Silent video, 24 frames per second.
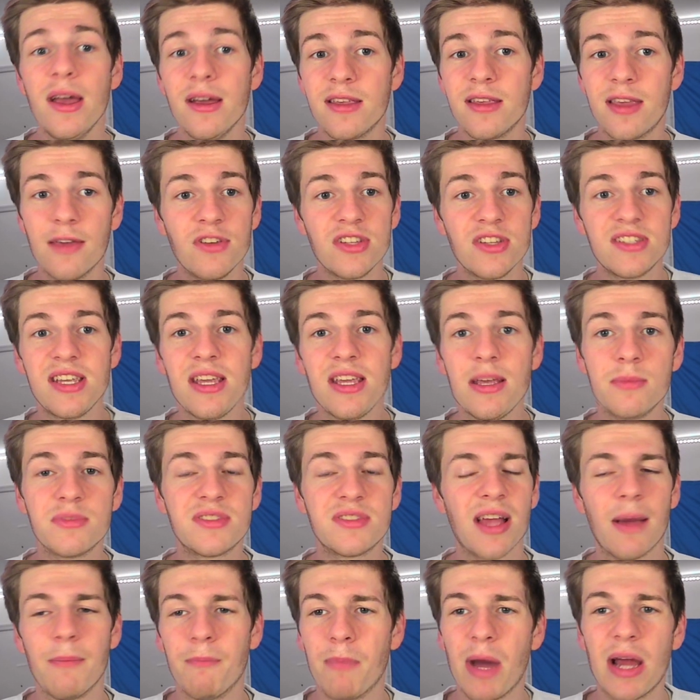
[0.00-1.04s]
giving teams
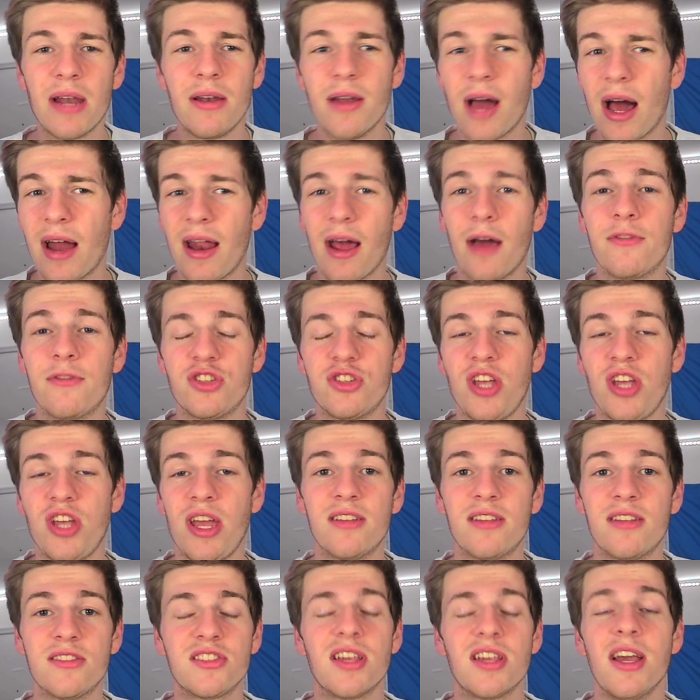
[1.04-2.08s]
that might not have a
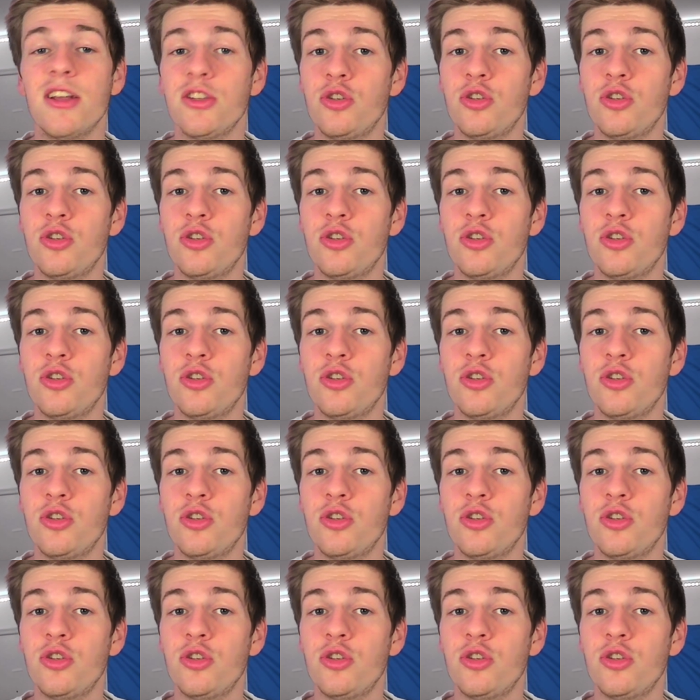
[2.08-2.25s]
chance